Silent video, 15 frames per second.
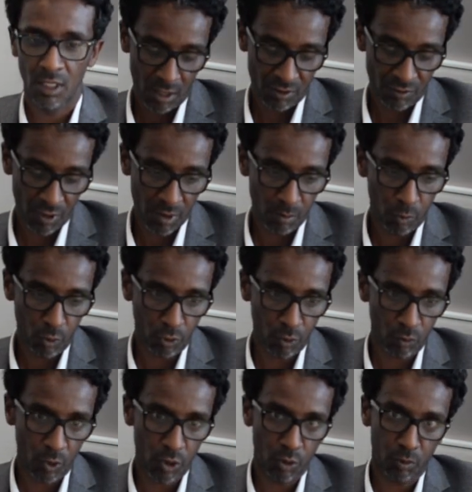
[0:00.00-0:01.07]
It's very important
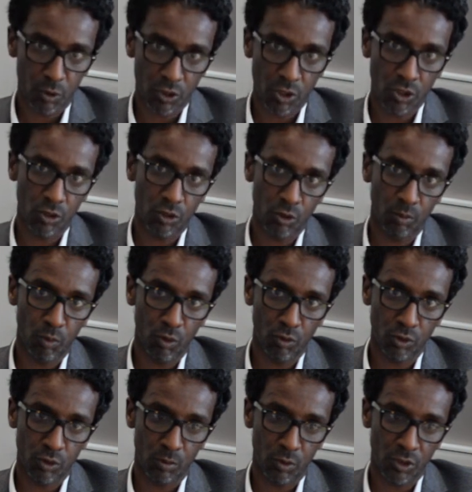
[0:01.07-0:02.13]
when you position your
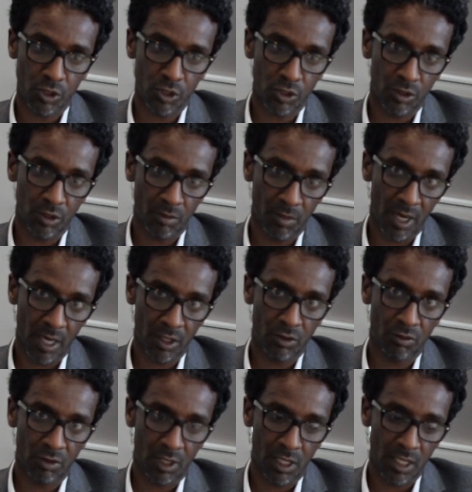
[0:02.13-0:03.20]
ports, you position them
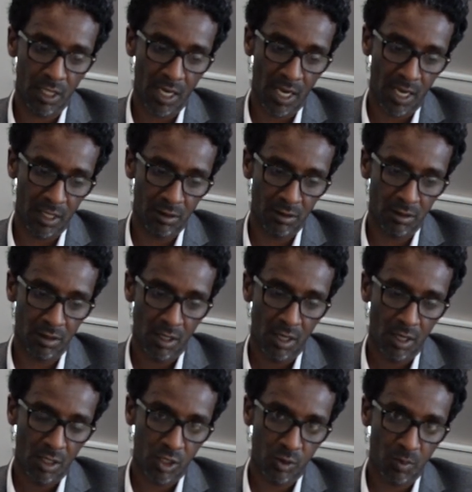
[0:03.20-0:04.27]
accurately and
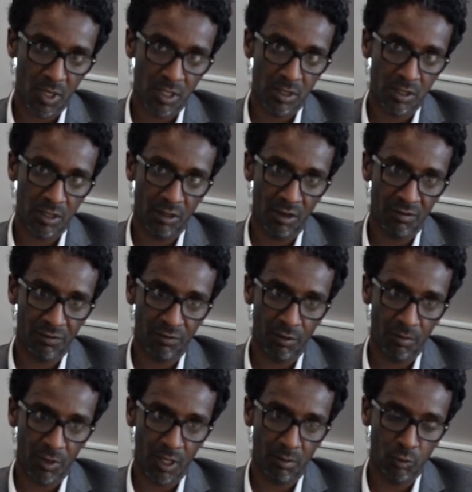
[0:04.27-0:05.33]
spaced enough
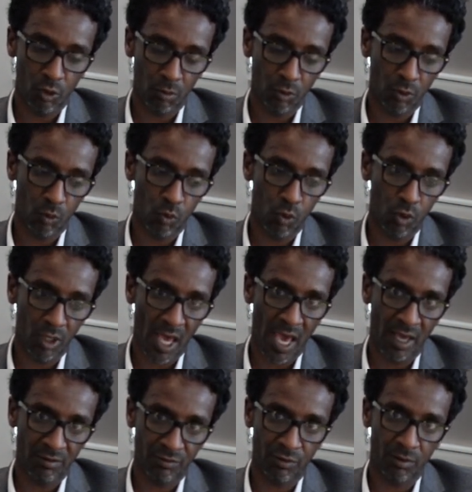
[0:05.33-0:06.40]
from the abdominal wall
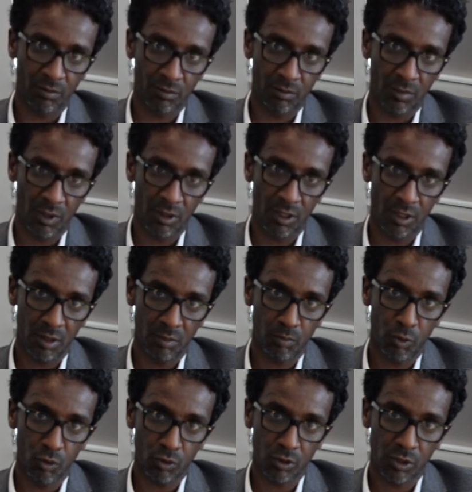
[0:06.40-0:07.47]
and from the
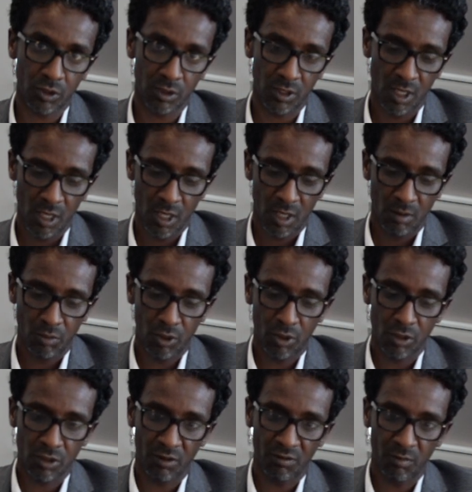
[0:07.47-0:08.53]
ports,
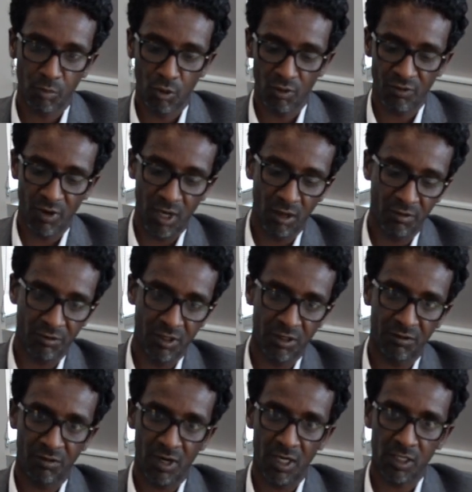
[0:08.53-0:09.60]
because of the profile of the
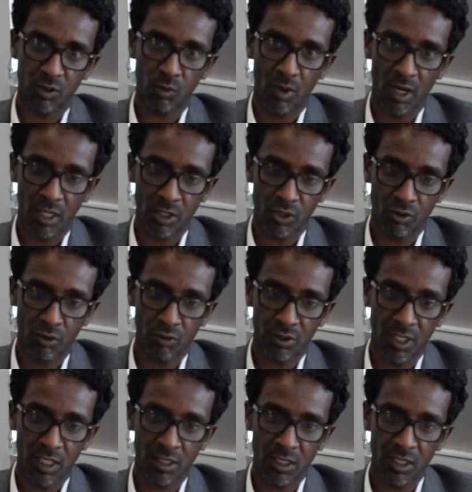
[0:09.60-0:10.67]
device while it's
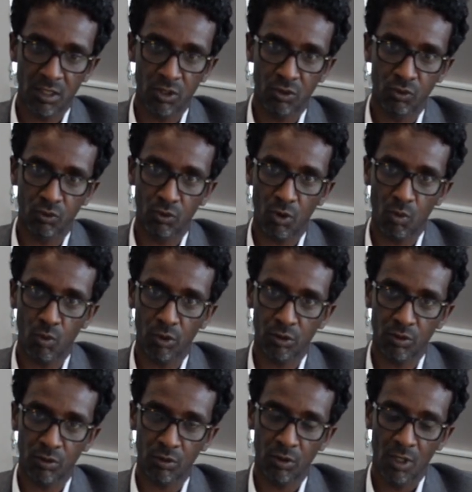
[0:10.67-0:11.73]
rotating. You do not want
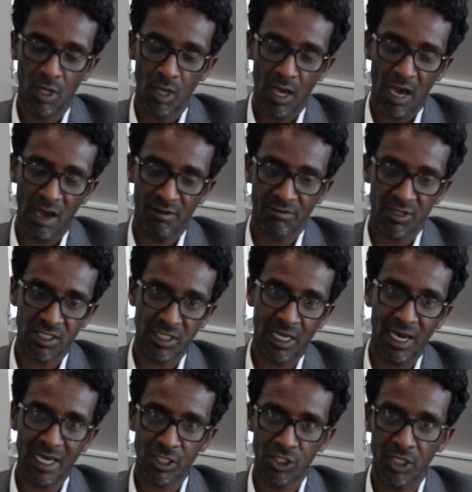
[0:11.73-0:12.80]
to have this
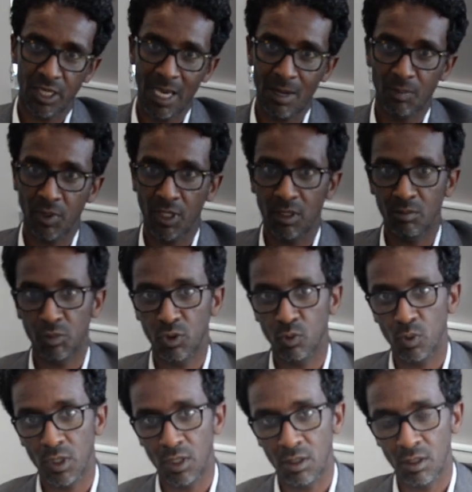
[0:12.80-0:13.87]
clashing happening
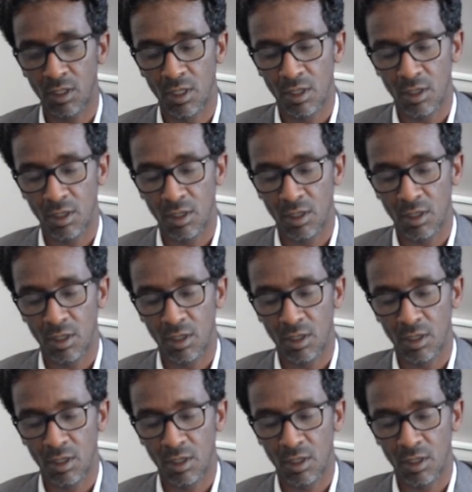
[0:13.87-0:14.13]
between